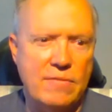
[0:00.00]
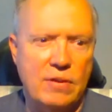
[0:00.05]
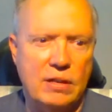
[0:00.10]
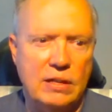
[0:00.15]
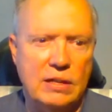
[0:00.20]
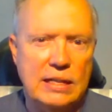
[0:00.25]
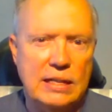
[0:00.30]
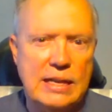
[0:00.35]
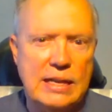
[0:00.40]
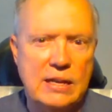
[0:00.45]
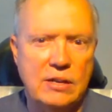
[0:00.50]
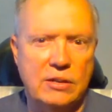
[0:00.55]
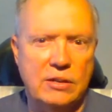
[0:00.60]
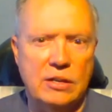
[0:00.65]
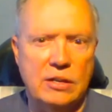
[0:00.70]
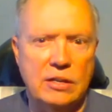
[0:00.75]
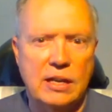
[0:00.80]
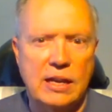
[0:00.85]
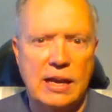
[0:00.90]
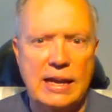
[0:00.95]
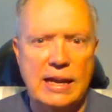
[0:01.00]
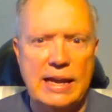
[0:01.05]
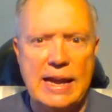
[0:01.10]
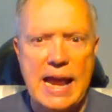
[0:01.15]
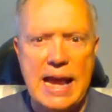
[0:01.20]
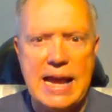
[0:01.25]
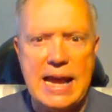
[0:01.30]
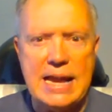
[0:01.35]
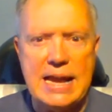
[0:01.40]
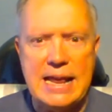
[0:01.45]
a liter
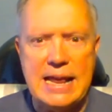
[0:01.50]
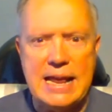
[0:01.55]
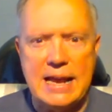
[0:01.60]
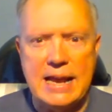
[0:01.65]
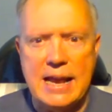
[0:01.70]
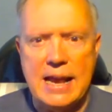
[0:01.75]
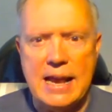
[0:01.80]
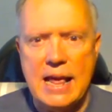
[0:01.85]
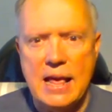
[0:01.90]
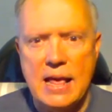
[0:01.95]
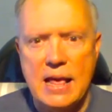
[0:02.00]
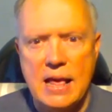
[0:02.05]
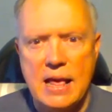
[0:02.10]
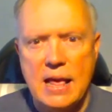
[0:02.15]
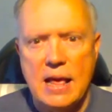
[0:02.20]
Canadian.